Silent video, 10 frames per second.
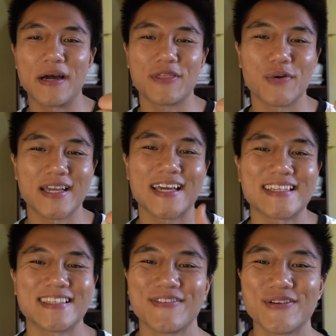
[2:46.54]
By the way,
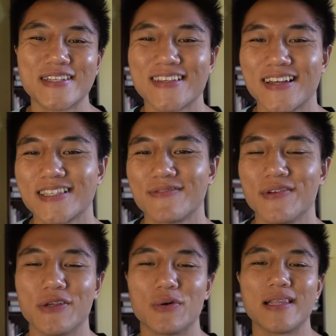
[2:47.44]
guys, if you could sauce this
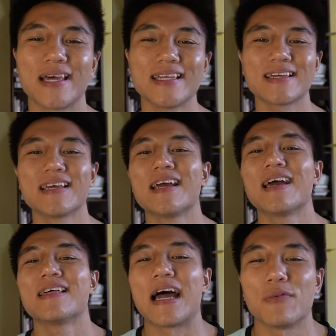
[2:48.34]
video a like,
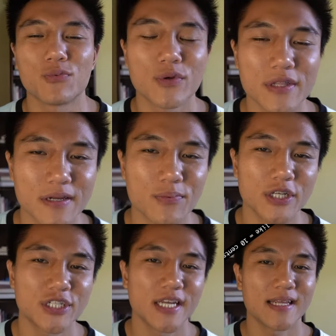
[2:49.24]
I would really
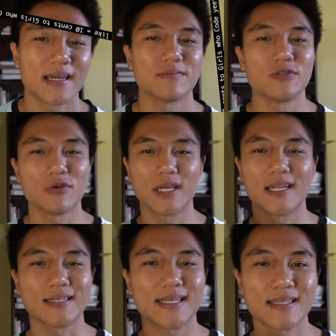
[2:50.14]
appreciate it. I'm
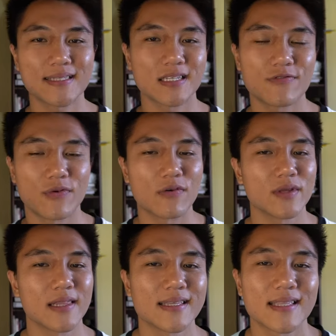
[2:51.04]
donating ten cents for
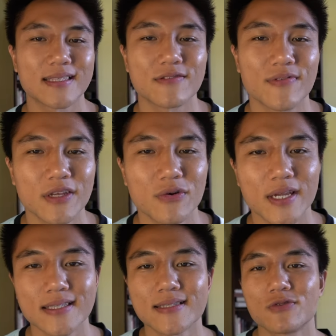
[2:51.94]
every like that this video
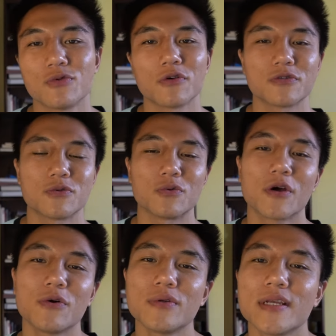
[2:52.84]
gets to Girls Who
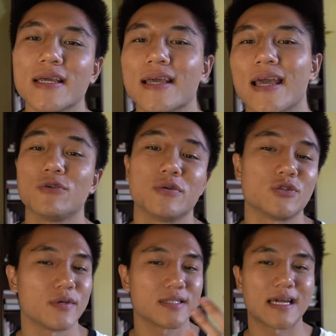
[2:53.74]
Code. If you
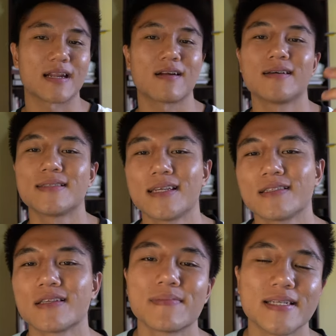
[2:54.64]
enjoy this kind of
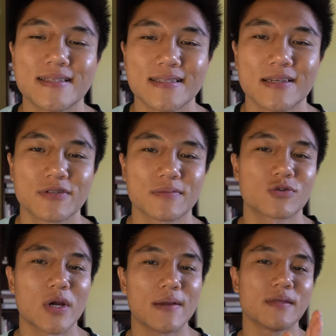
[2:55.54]
content, please consider
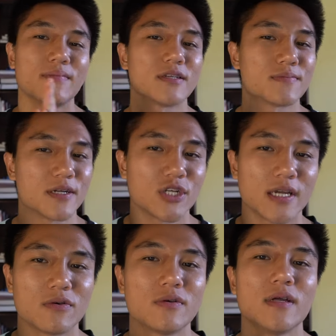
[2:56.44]
subscribing because my
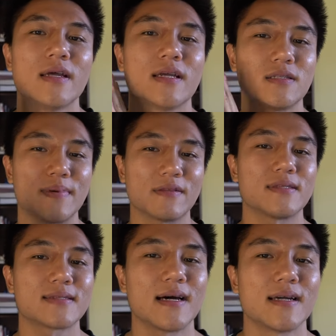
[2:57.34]
channel is about the
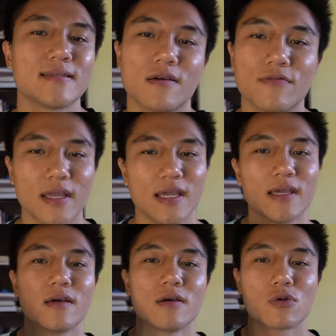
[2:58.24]
size of
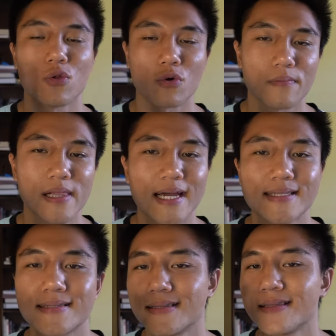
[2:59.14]
a
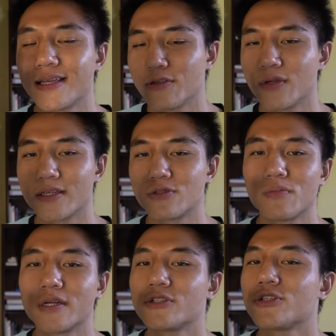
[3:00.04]
chloroplast. Thank you guys so
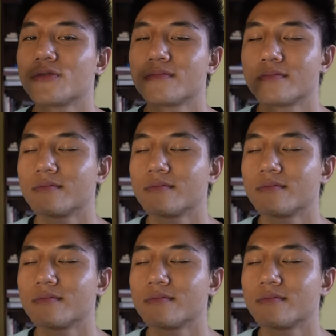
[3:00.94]
much.